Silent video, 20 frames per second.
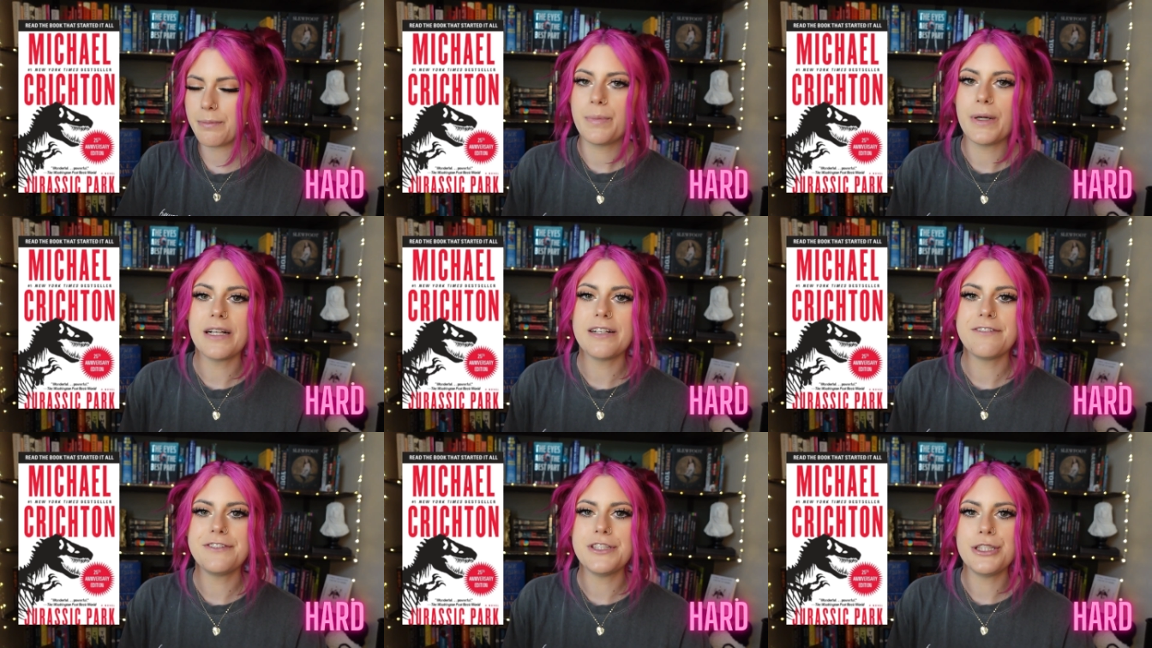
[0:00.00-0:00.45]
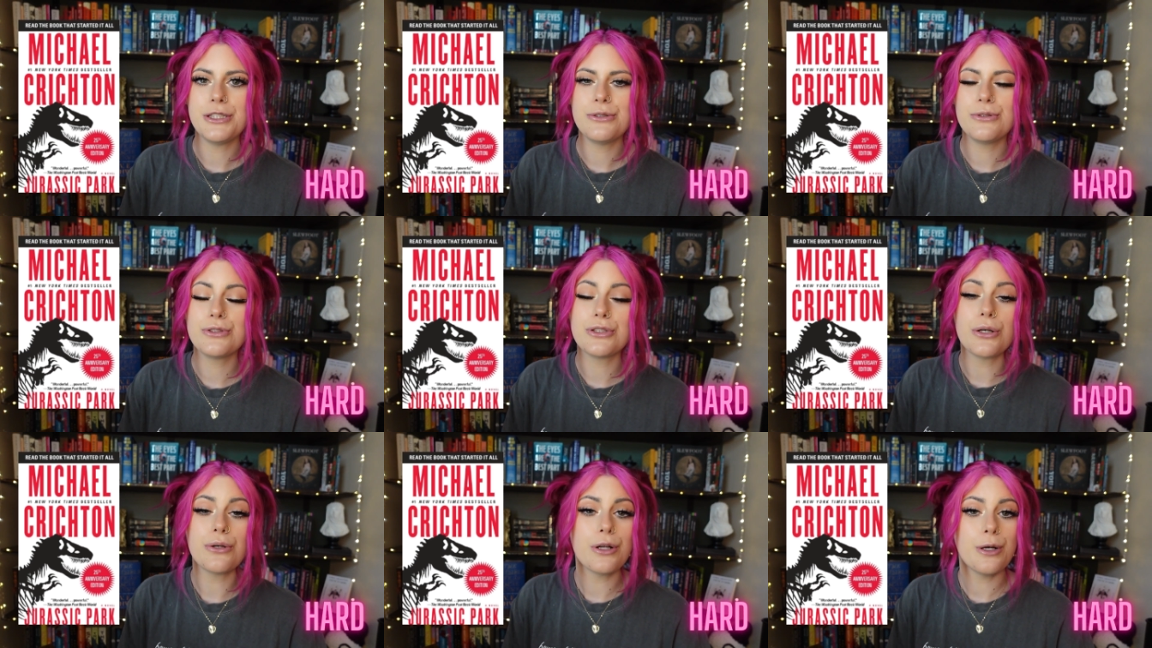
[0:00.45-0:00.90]
but if you
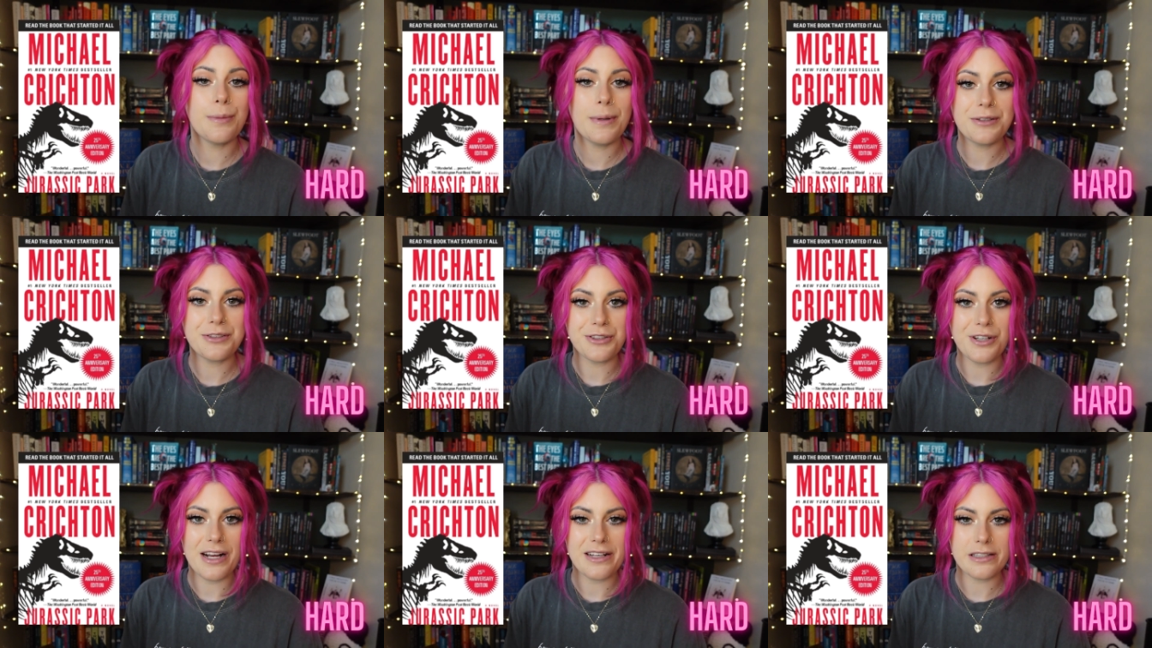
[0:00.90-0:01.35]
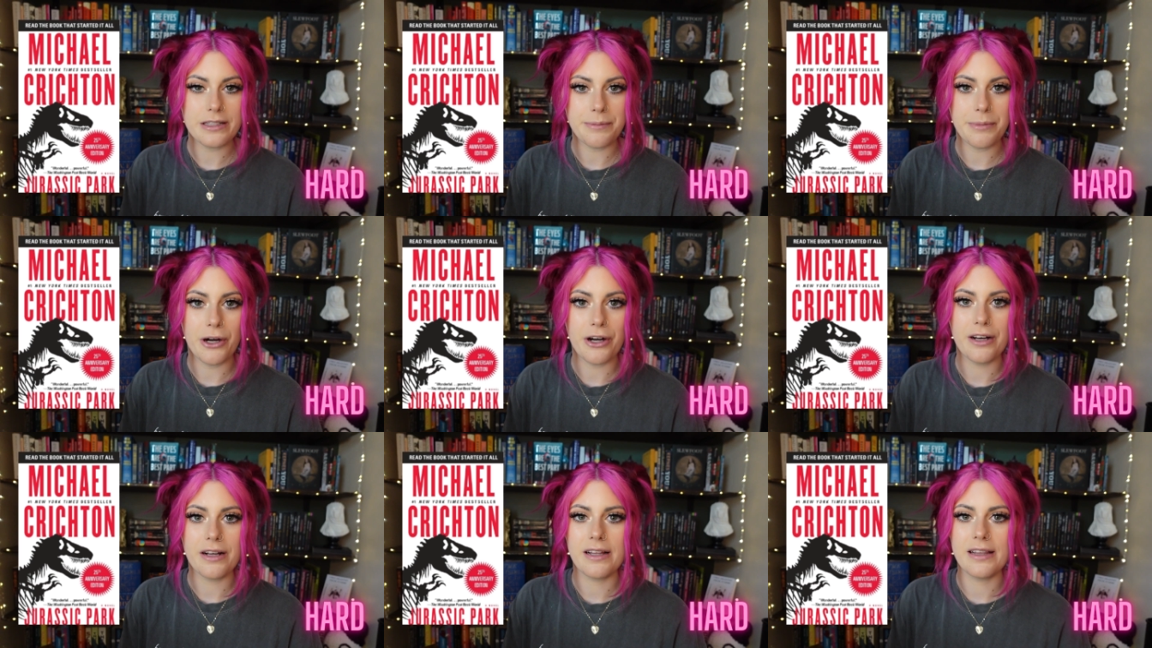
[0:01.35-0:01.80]
don't know about Jurassic Park,